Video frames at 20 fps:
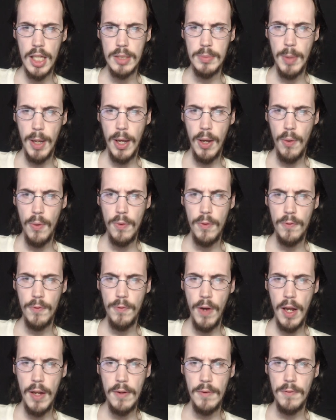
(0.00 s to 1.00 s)
my own
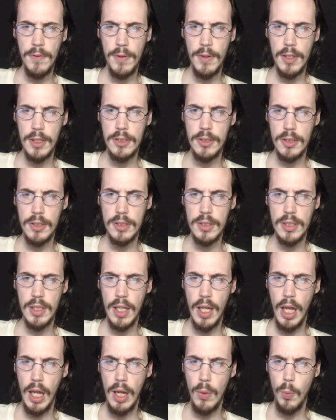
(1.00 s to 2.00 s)
fine features
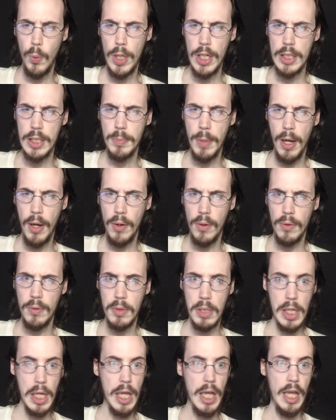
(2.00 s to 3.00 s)
and winning smile.
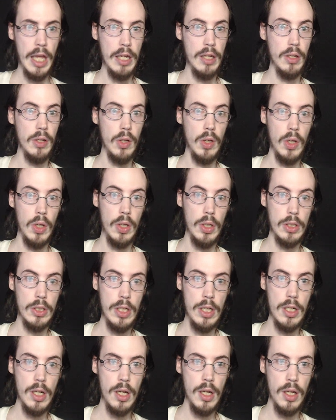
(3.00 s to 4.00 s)
And,
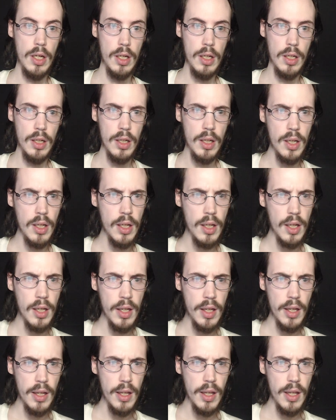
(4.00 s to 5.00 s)
ta-da!
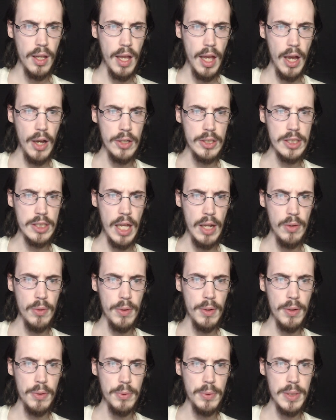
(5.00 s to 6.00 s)

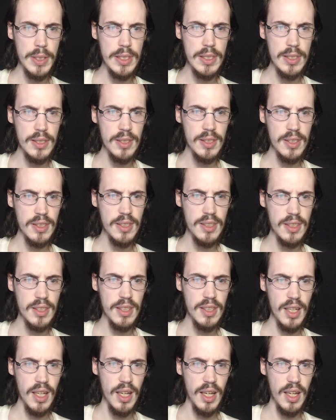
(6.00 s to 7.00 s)
Alexandra Luis?
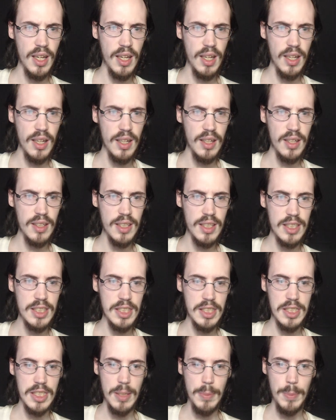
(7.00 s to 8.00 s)
It's
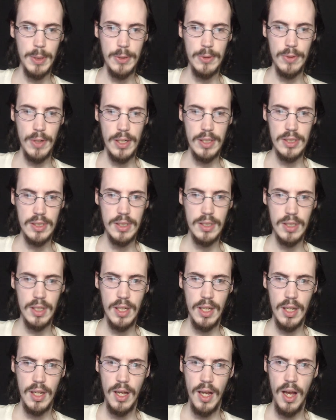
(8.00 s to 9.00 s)
just him in a dress.
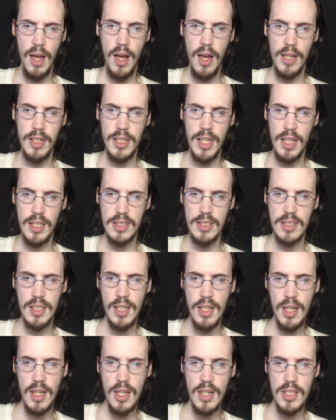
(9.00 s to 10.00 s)
Ah, yes.
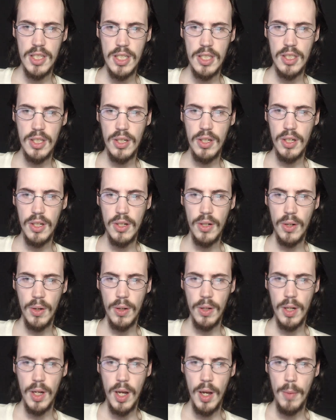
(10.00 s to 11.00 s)
She's a good
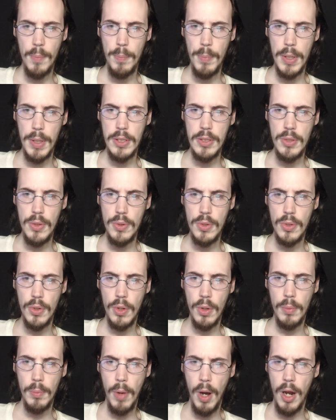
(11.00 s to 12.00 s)
girl. But due to
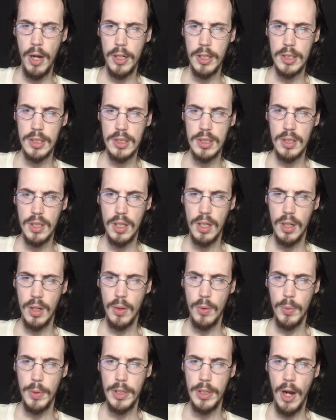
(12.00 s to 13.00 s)
her modest,
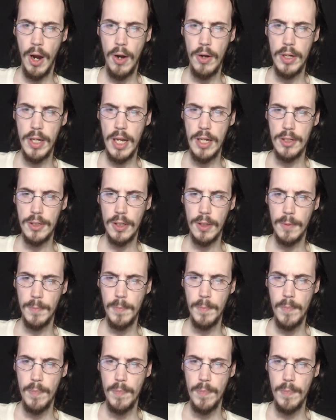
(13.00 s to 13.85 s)
retiring nature,